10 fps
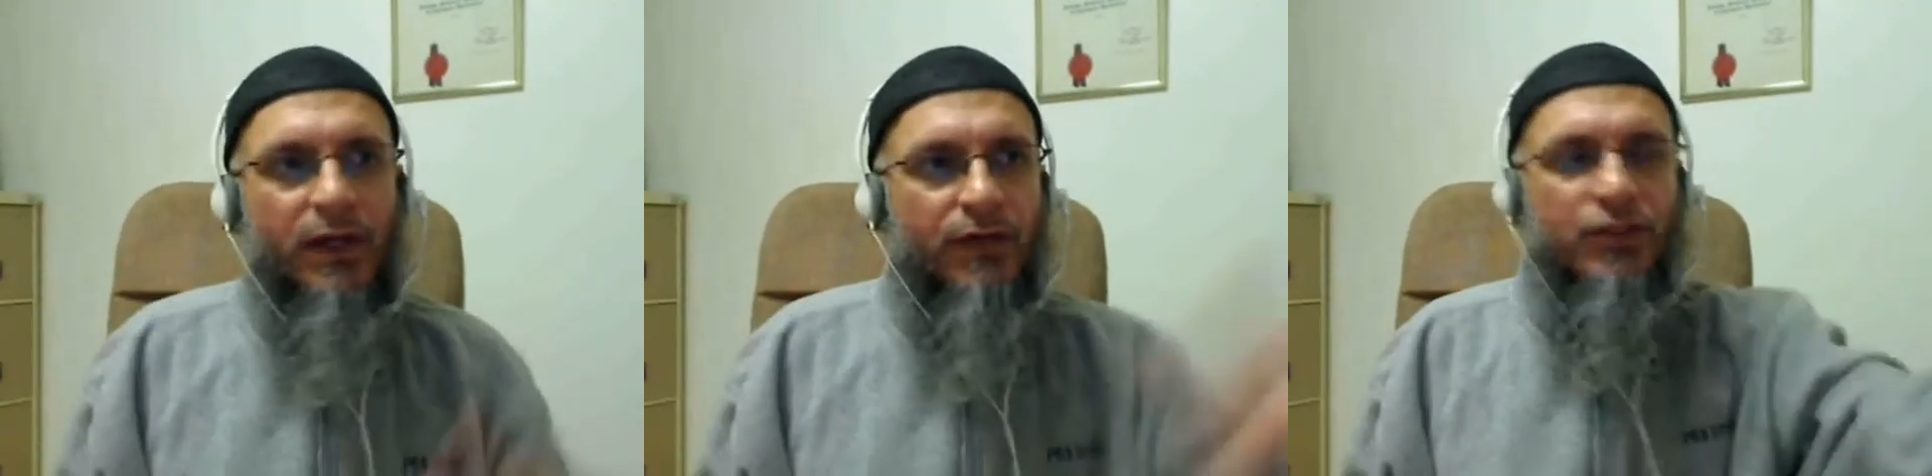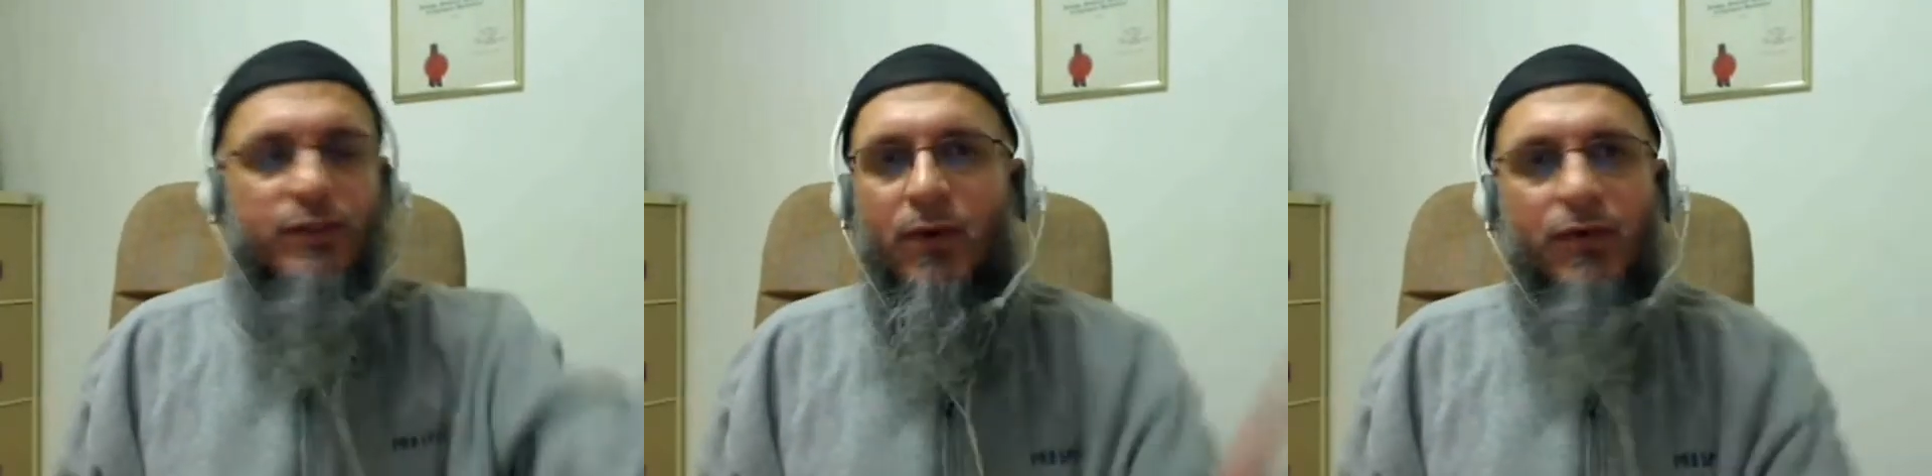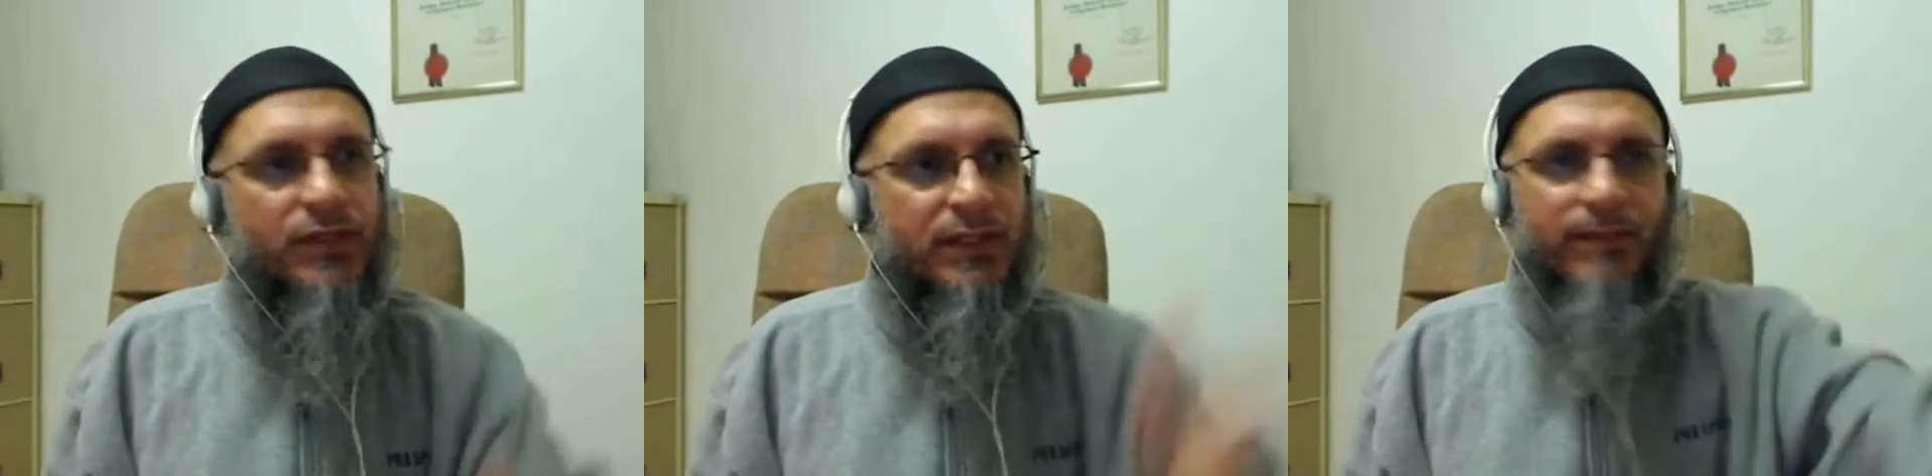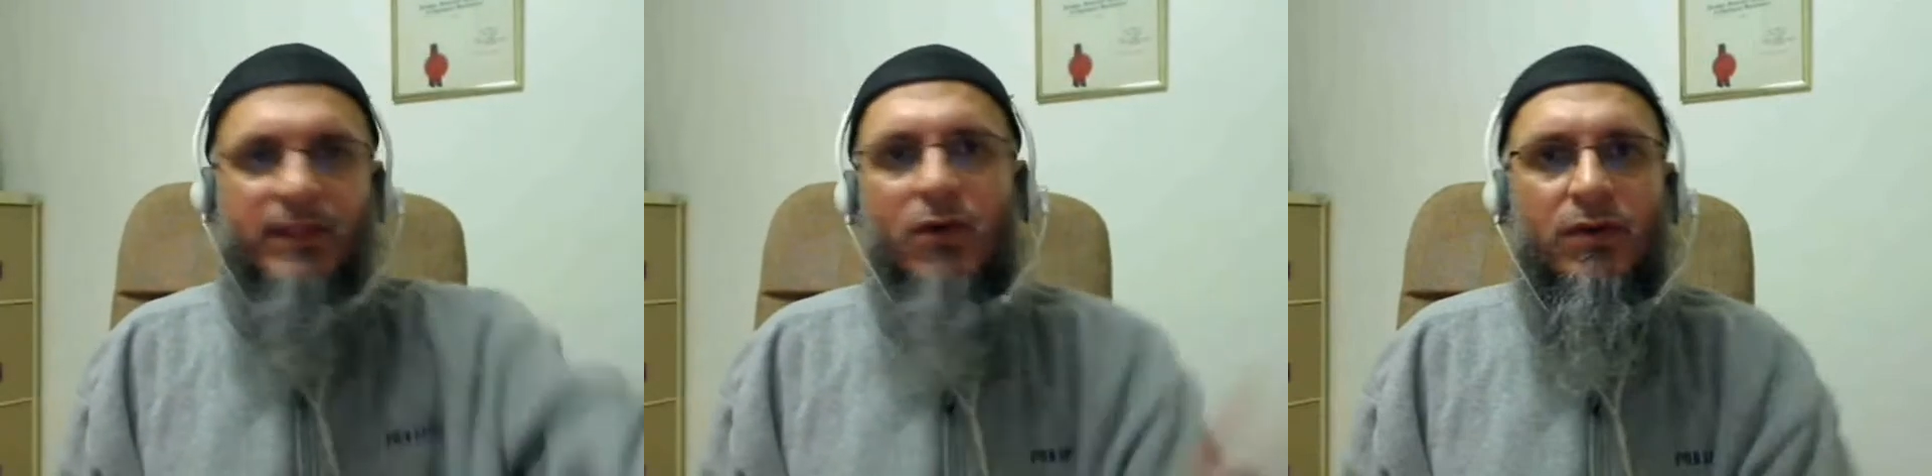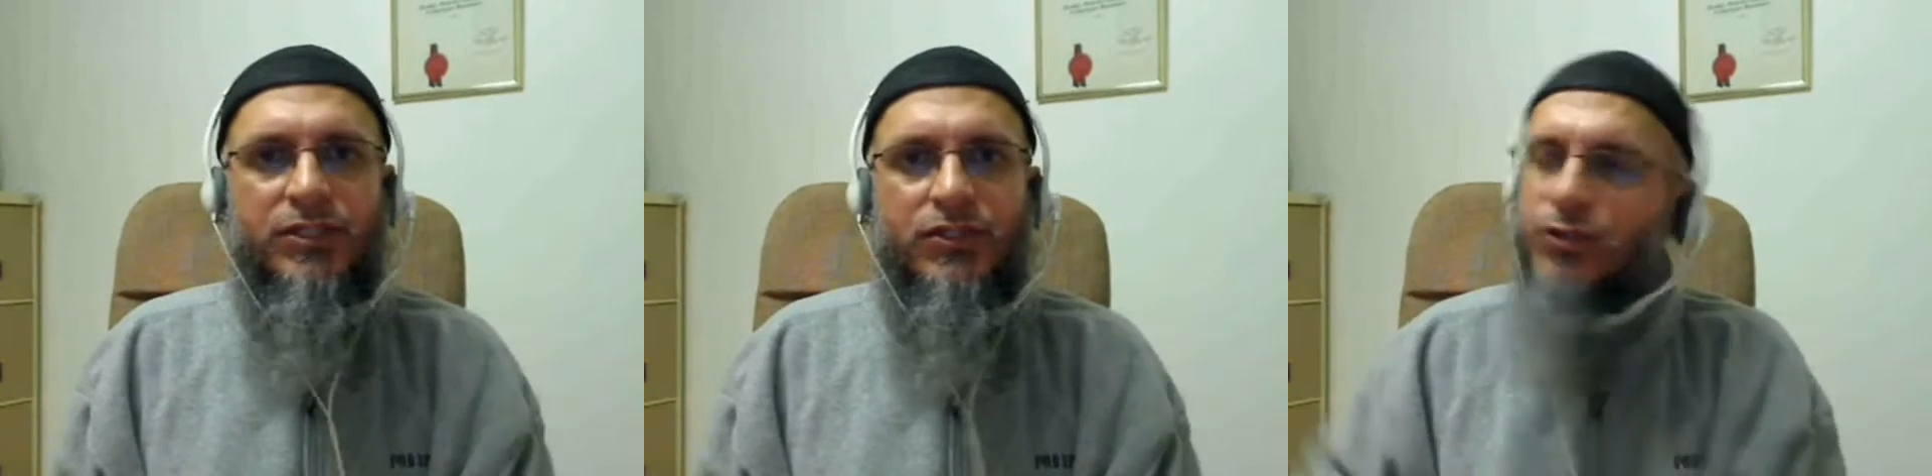You've spoken to them, they don't
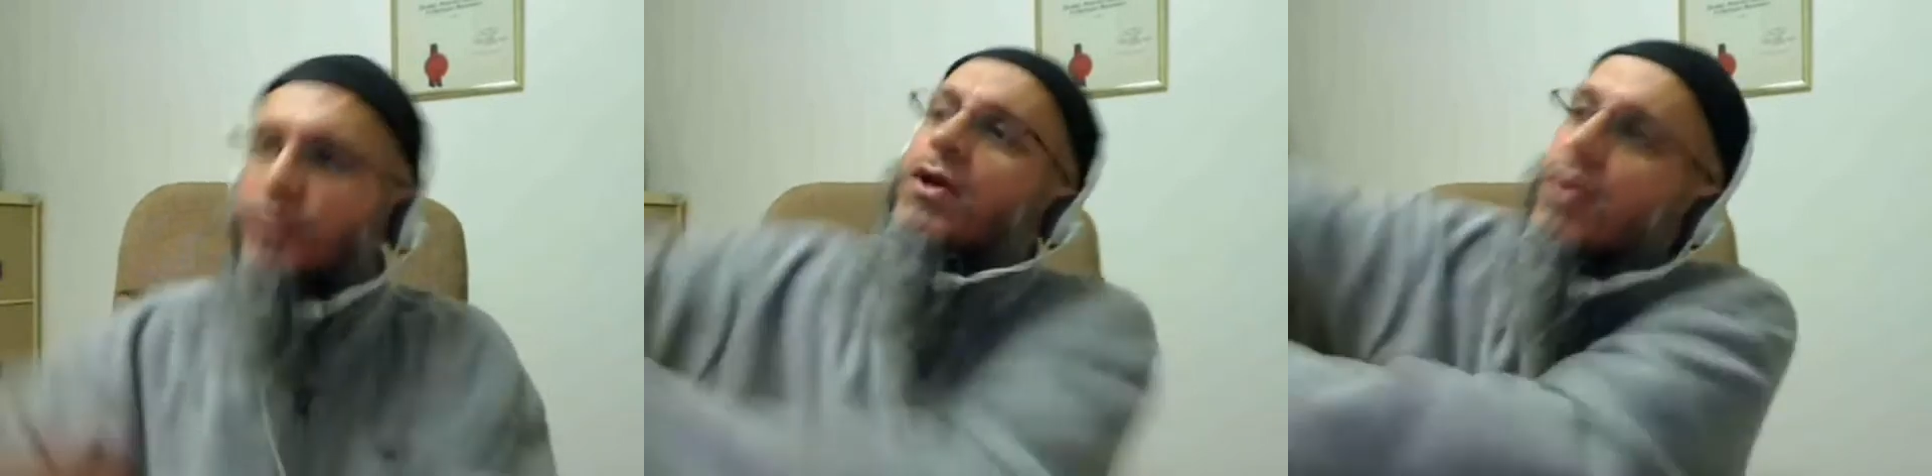listen to you.